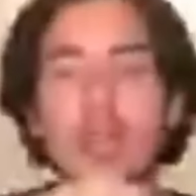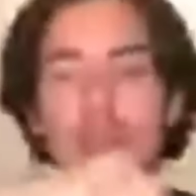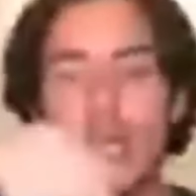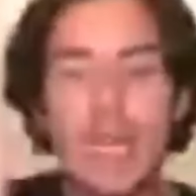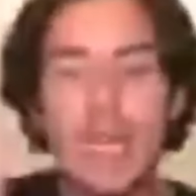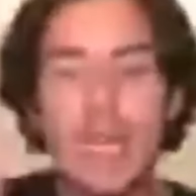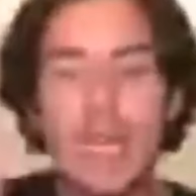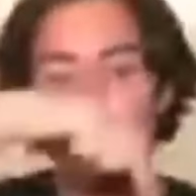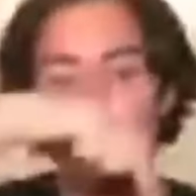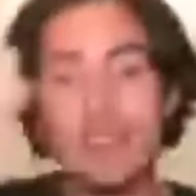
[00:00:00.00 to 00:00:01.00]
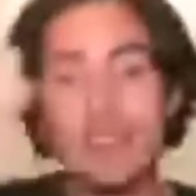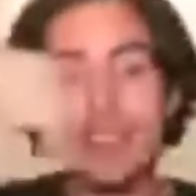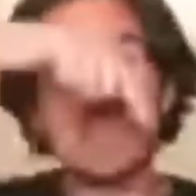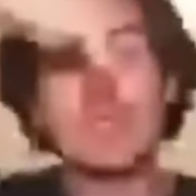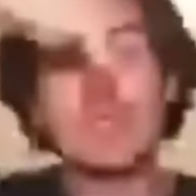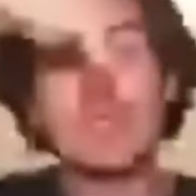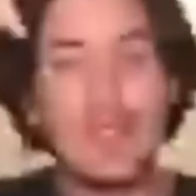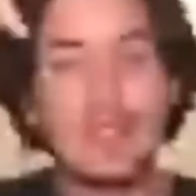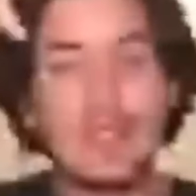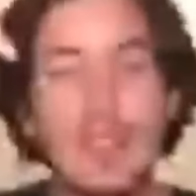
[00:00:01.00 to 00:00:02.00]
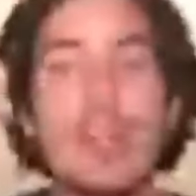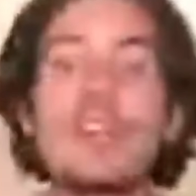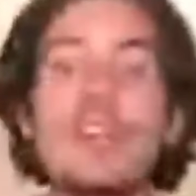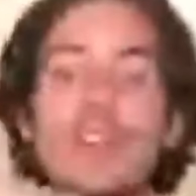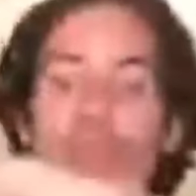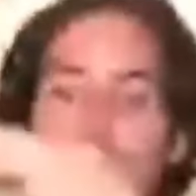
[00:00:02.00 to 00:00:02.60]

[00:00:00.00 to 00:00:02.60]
creating the balance, so